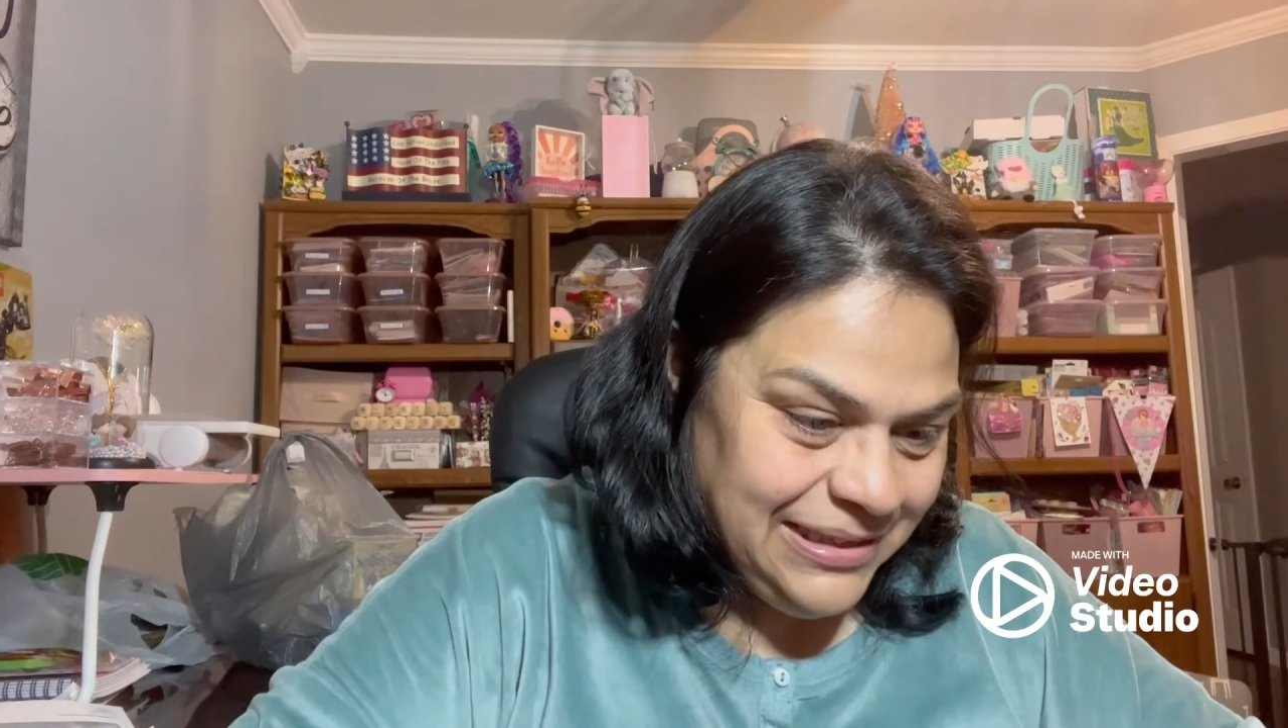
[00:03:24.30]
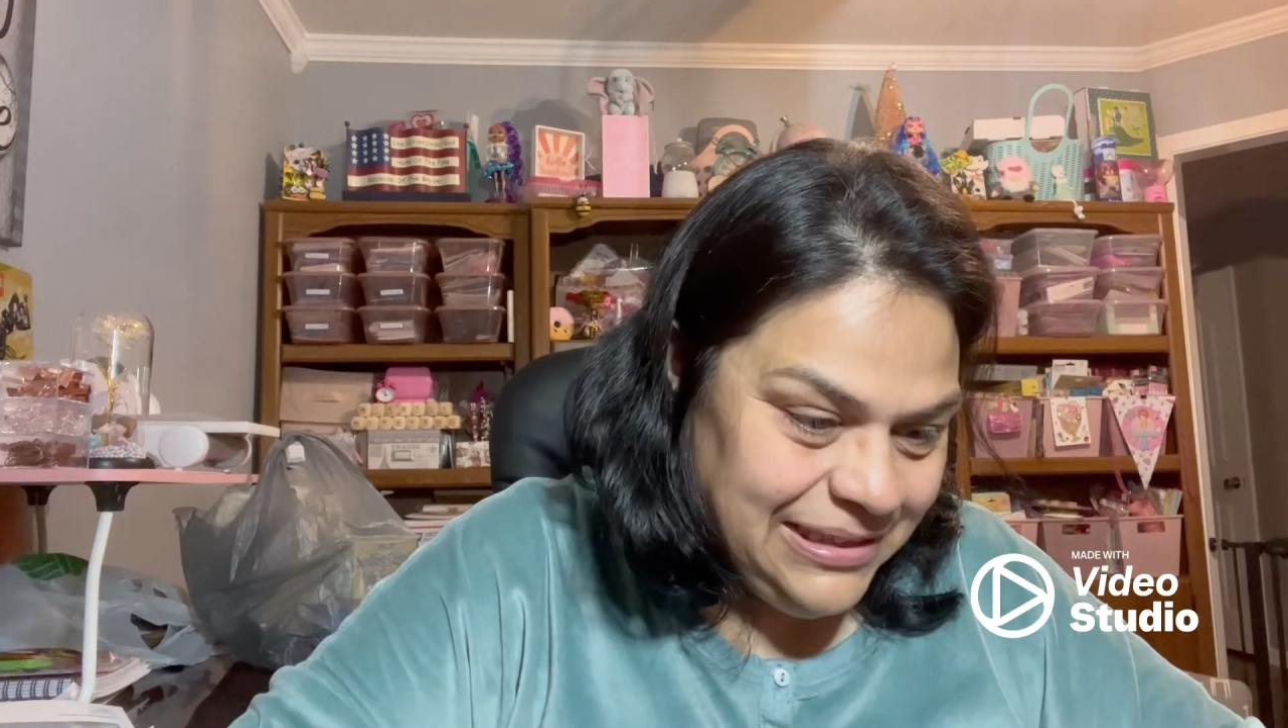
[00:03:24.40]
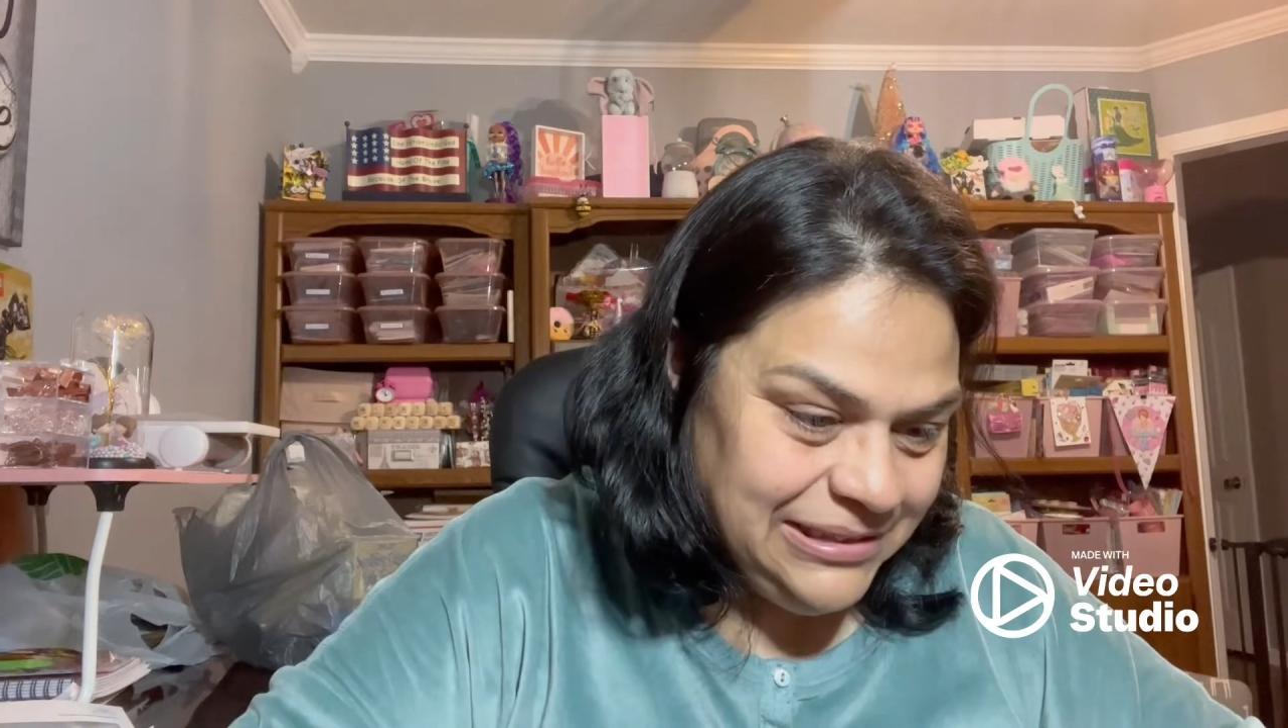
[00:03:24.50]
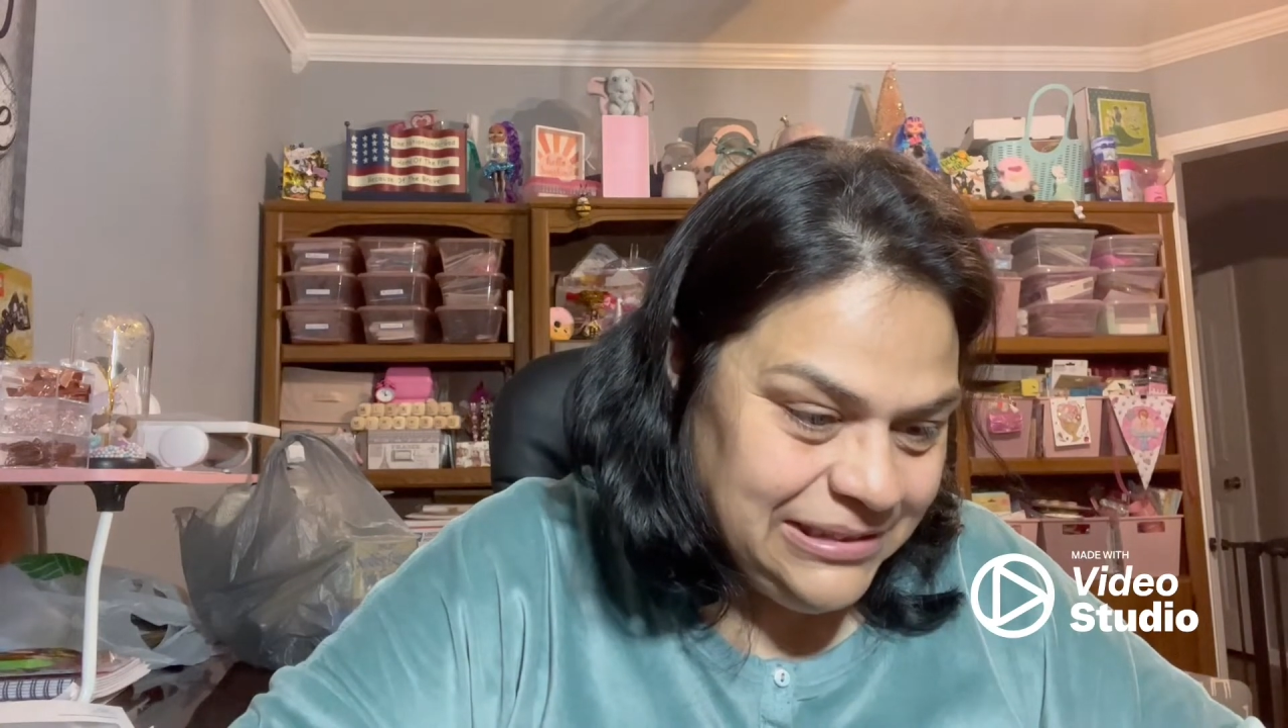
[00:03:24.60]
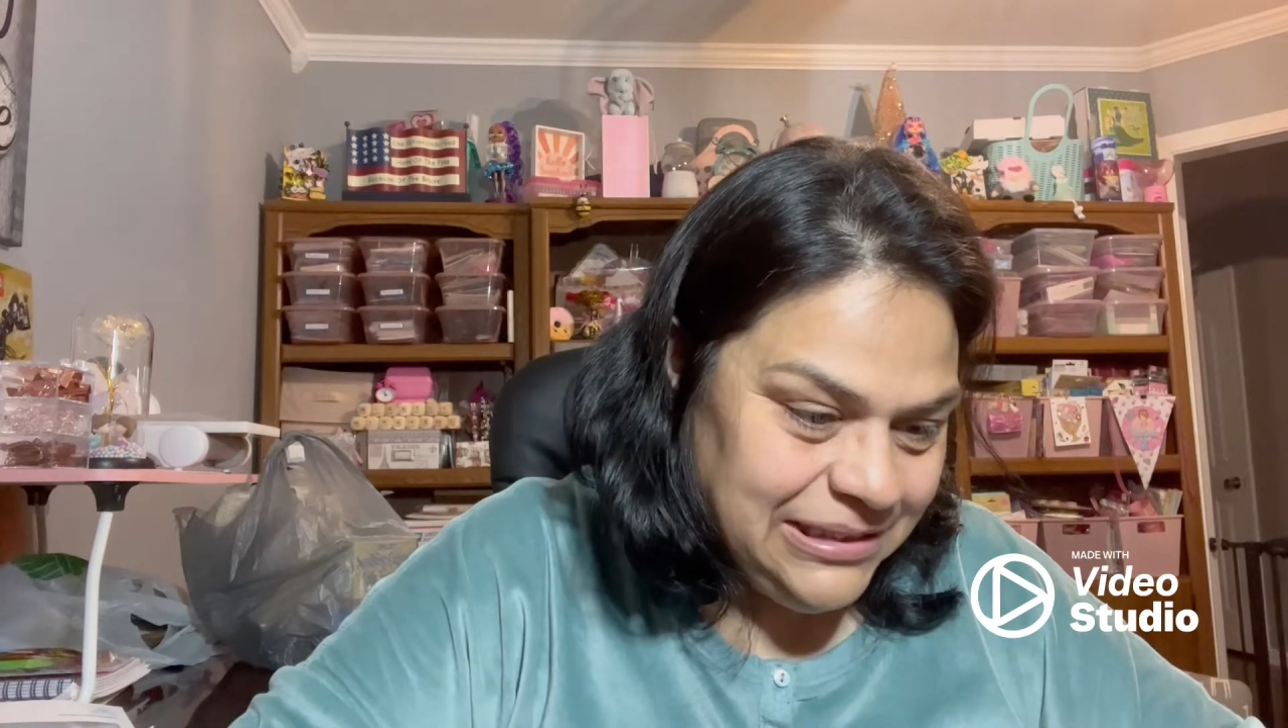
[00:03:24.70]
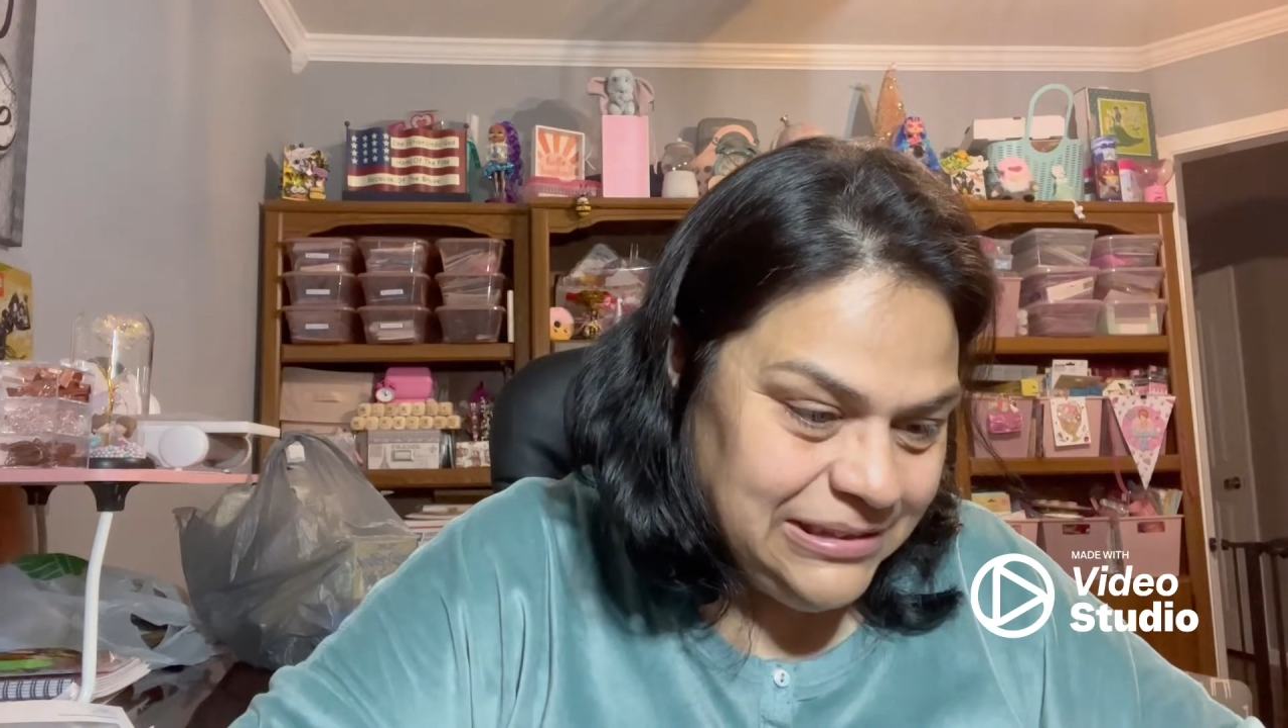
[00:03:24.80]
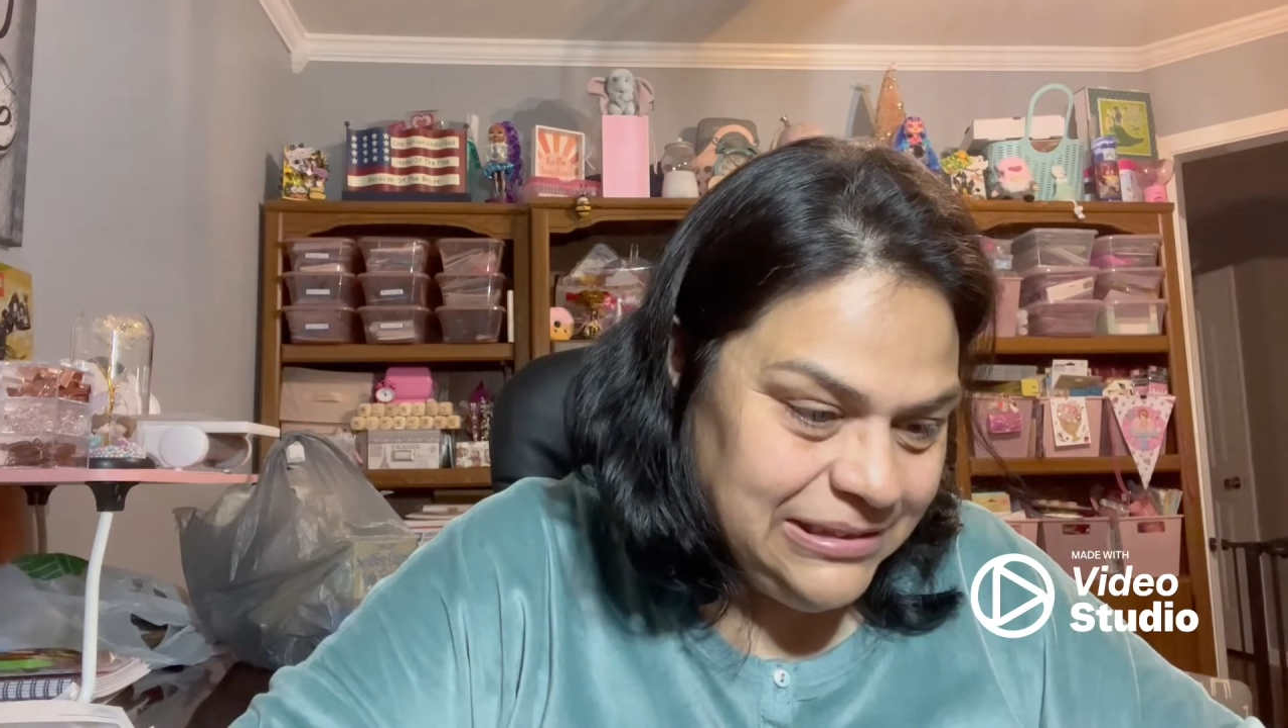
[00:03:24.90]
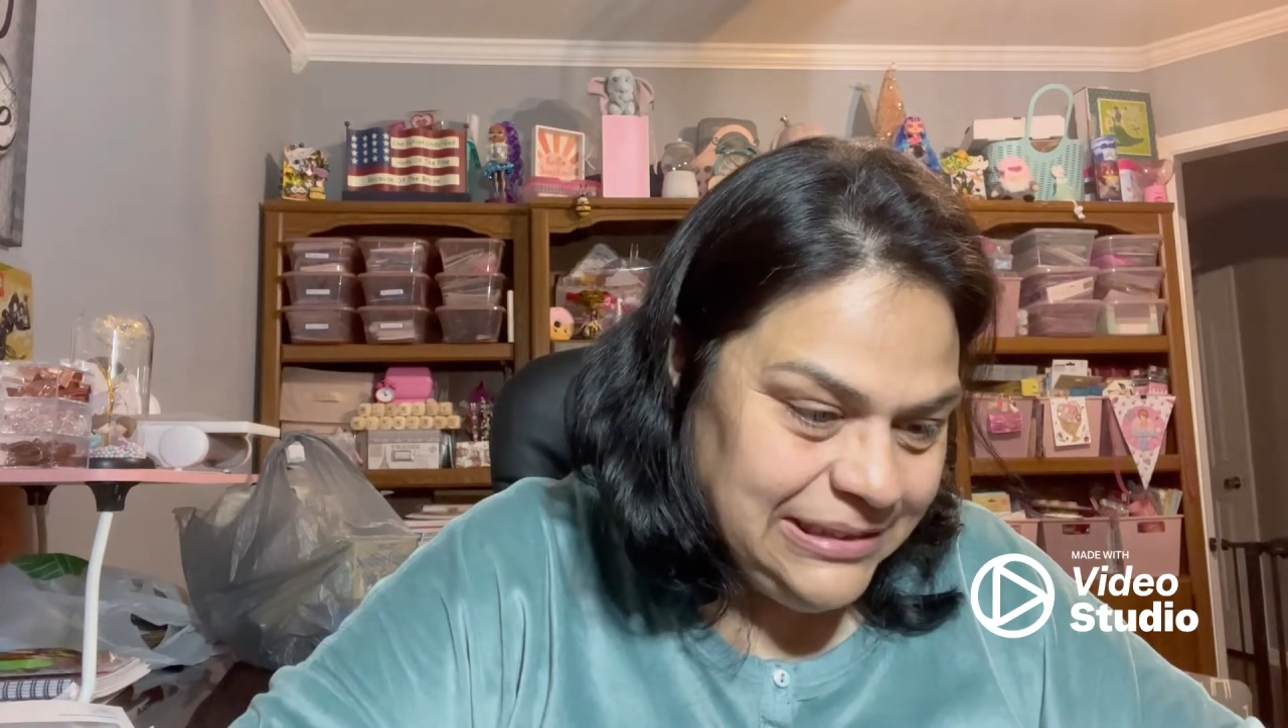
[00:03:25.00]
It says,